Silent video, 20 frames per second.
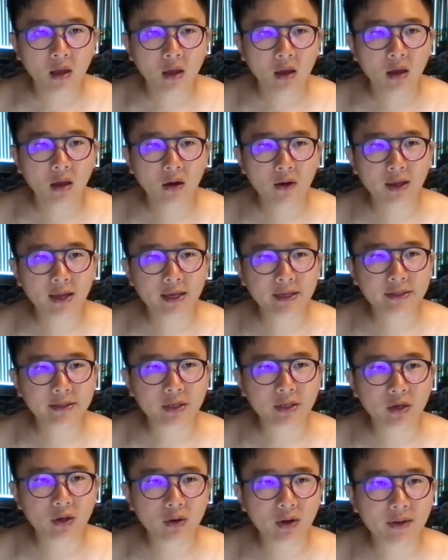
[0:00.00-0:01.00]
Okay,
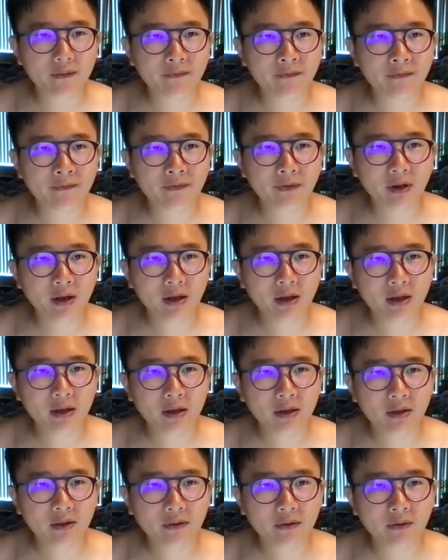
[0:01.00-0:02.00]
so and
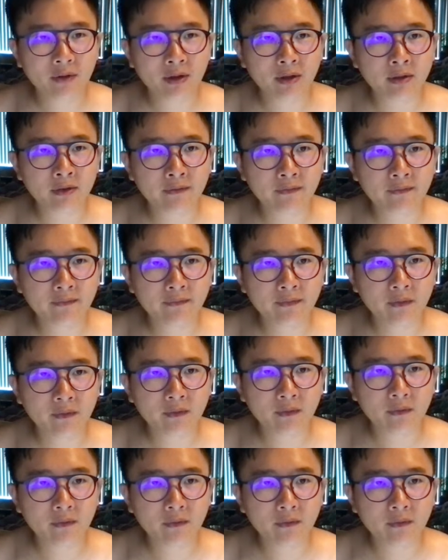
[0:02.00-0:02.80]
5 and 4.